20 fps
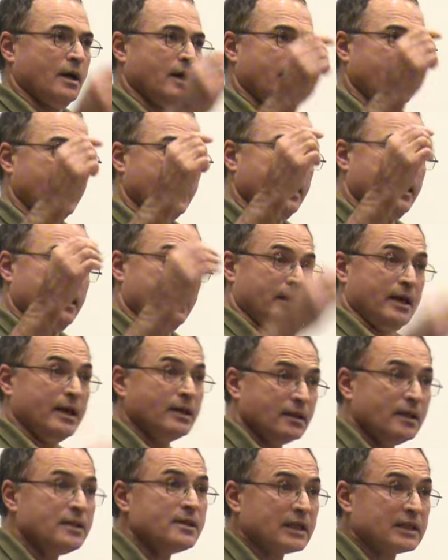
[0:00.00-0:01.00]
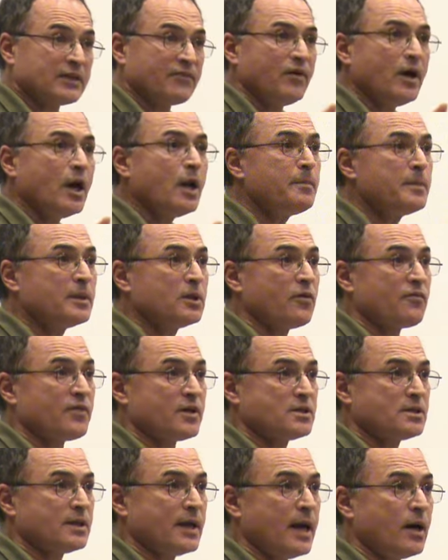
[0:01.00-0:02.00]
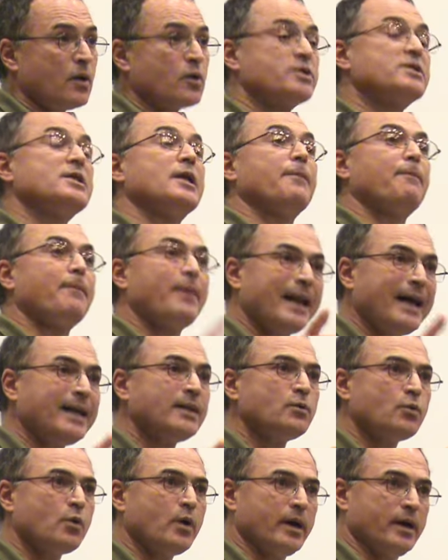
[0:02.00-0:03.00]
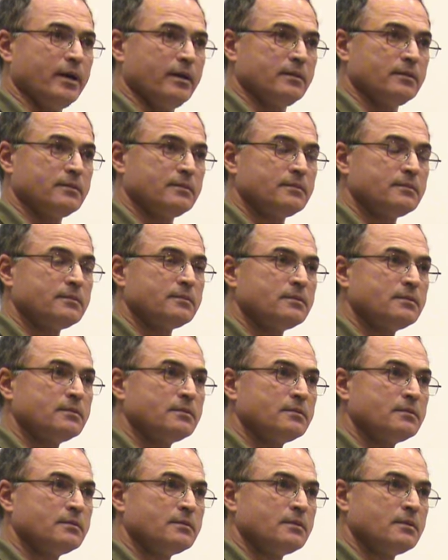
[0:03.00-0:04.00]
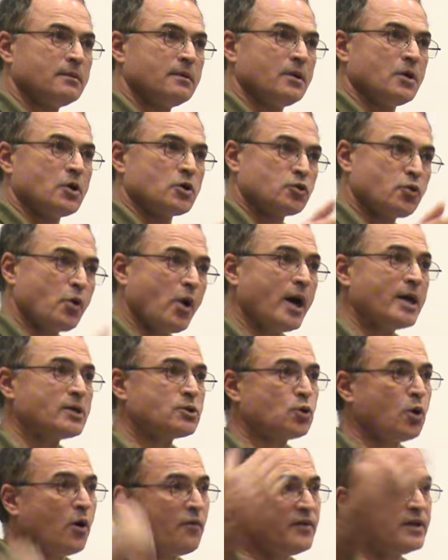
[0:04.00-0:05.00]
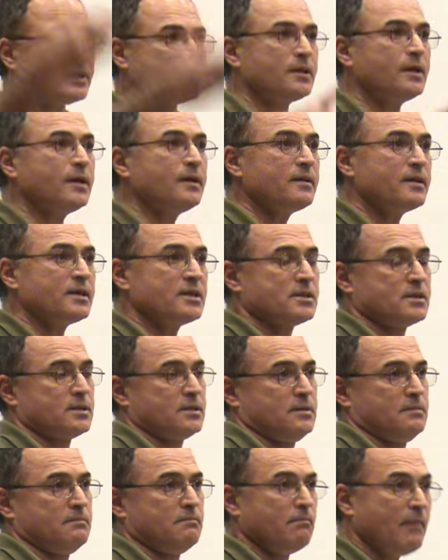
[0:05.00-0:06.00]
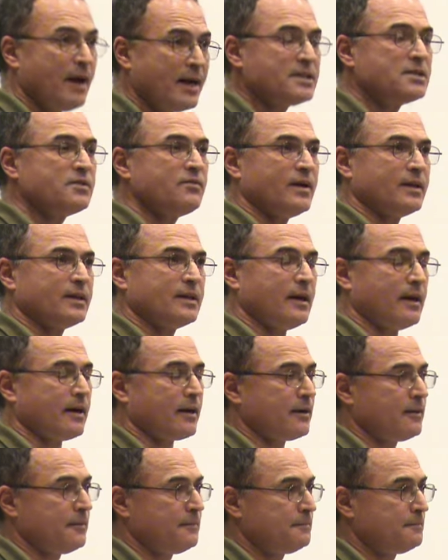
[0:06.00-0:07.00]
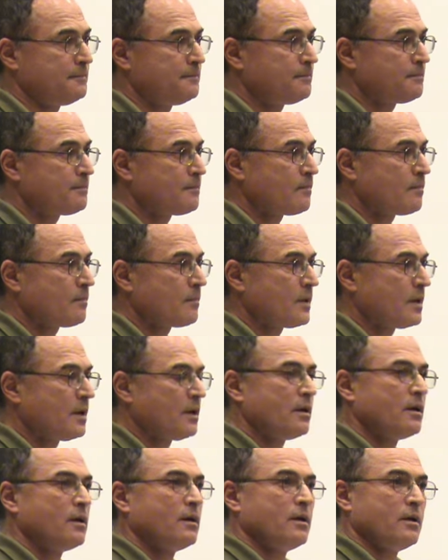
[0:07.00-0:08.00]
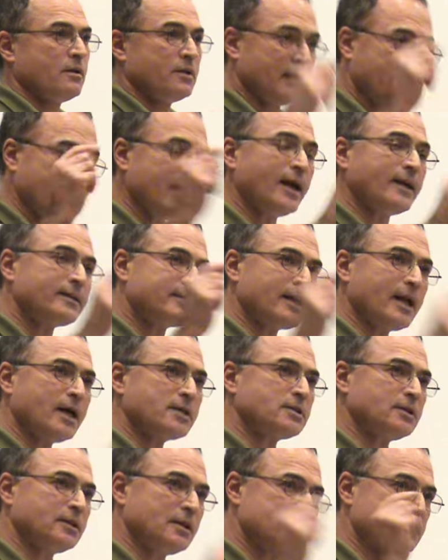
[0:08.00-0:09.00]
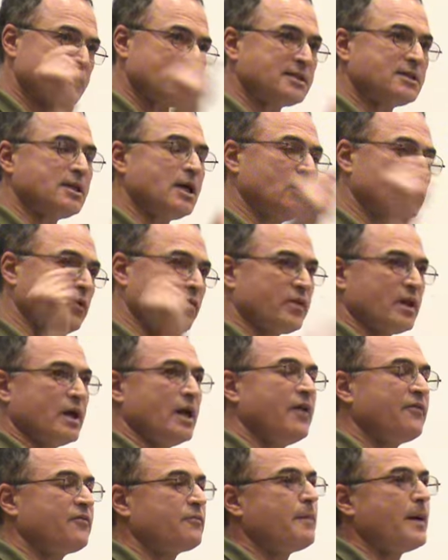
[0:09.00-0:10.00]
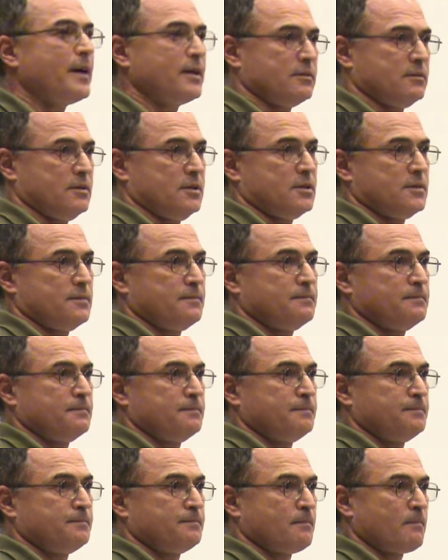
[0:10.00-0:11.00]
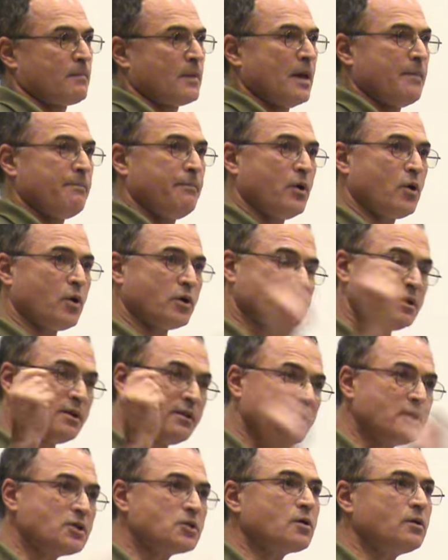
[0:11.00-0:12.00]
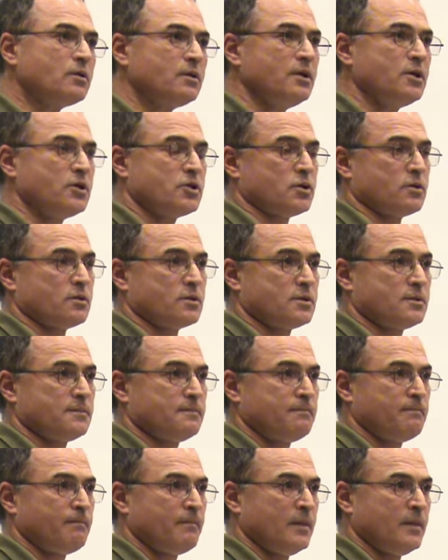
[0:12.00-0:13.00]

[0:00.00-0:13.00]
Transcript: in the development of the struggles in a planned way, so as to overturn this massive attack, the real tragedy is the state of the left parties. Because in these conditions,